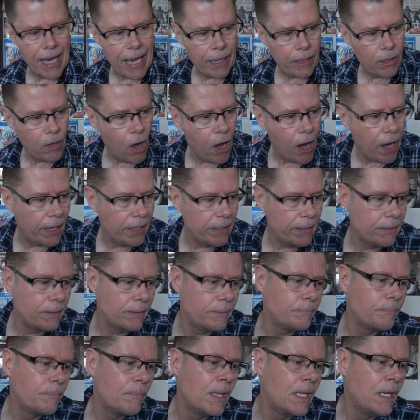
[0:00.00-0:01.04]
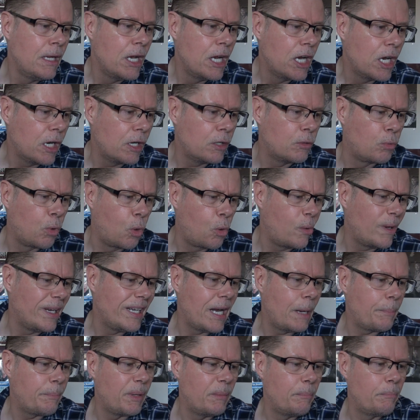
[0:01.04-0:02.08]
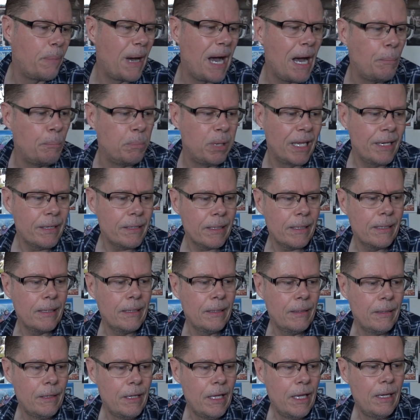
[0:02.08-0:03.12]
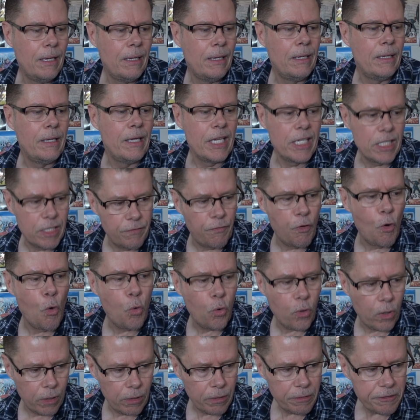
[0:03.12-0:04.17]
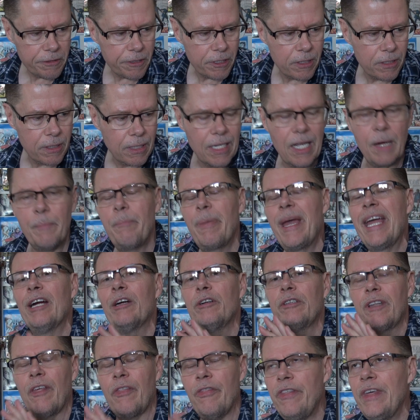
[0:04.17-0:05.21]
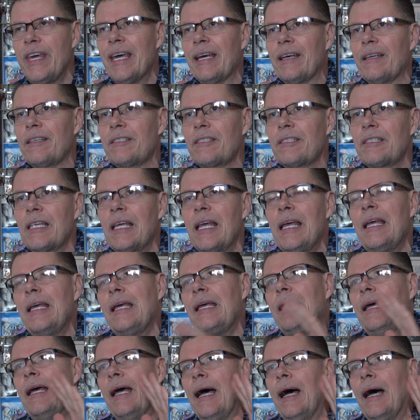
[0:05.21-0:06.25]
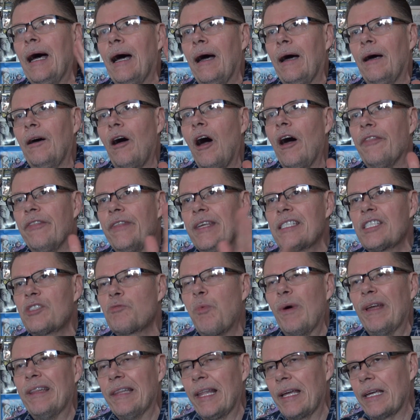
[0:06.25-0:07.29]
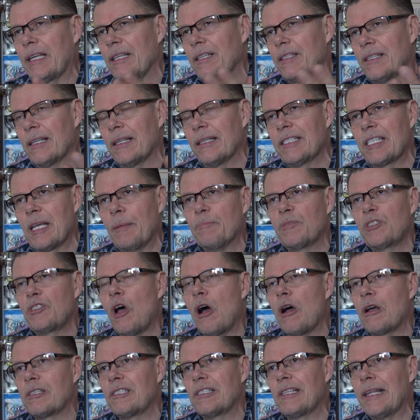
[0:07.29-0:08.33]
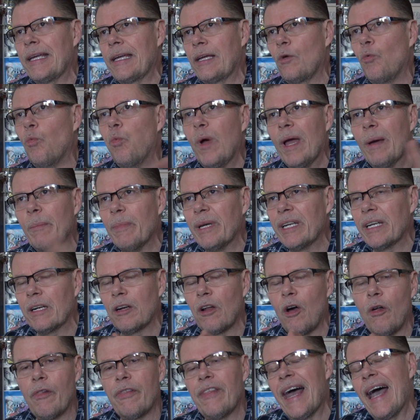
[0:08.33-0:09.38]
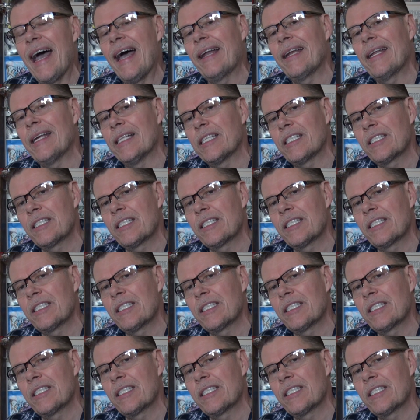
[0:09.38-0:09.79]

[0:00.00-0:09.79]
that on Growing Up in Public, his vocals, compared to this, on this one, like in some songs like Women and all that,